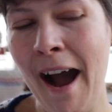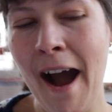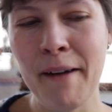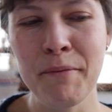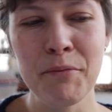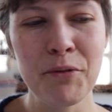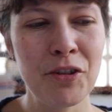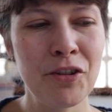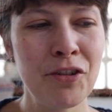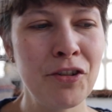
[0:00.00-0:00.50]

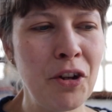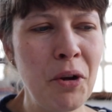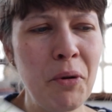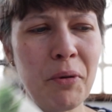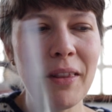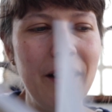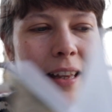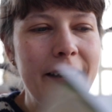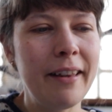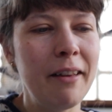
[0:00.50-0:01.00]
I'm
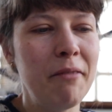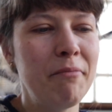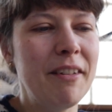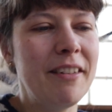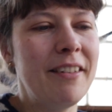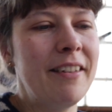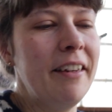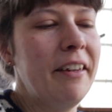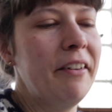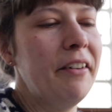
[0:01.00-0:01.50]
so little
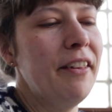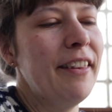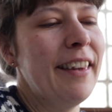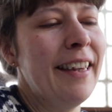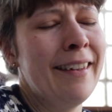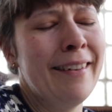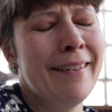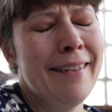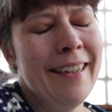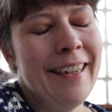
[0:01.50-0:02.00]
mystical
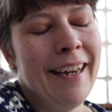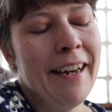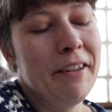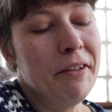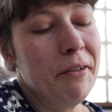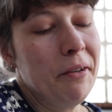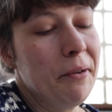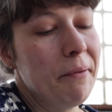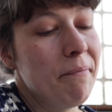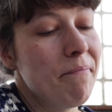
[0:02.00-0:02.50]
that I
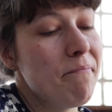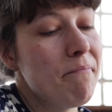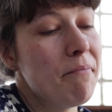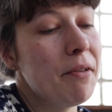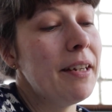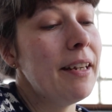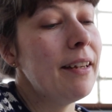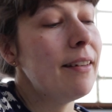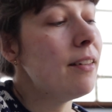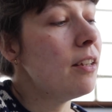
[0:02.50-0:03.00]
don't know.
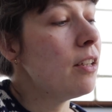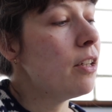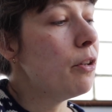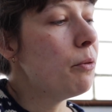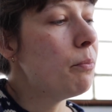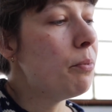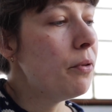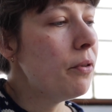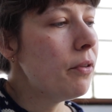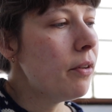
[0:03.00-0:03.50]
But it's a
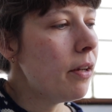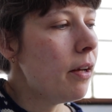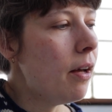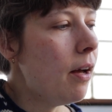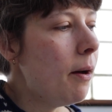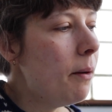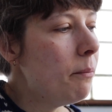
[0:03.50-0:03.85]
good book.